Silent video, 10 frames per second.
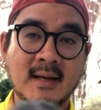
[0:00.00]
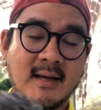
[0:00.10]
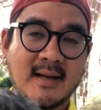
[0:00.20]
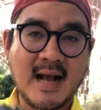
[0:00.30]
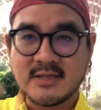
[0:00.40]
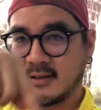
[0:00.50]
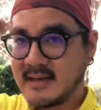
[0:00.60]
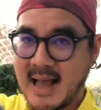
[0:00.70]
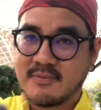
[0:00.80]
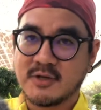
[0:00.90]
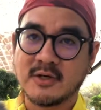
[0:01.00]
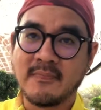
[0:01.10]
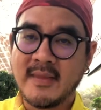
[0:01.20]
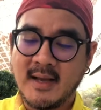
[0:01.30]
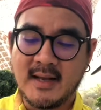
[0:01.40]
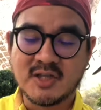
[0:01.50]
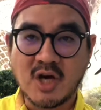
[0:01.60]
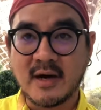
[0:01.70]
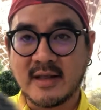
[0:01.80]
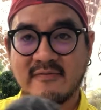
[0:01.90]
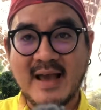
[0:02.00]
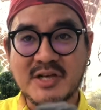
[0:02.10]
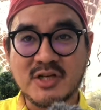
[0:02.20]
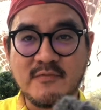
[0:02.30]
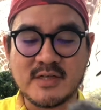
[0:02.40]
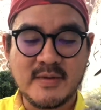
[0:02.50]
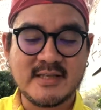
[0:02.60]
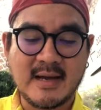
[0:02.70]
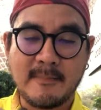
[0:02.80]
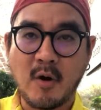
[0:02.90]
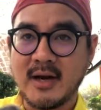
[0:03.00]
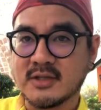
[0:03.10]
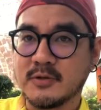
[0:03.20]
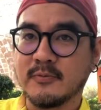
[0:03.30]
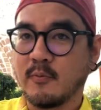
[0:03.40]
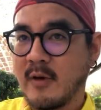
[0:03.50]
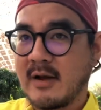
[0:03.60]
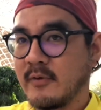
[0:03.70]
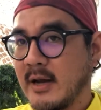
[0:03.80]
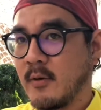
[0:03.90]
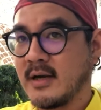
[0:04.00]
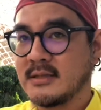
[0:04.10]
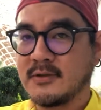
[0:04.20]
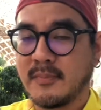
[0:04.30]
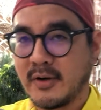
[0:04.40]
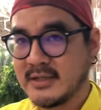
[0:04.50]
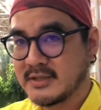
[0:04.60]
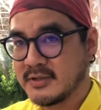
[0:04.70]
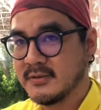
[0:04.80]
it actually capture in a shotgun fashion, which means that I point it to wherever I wanted to point it to.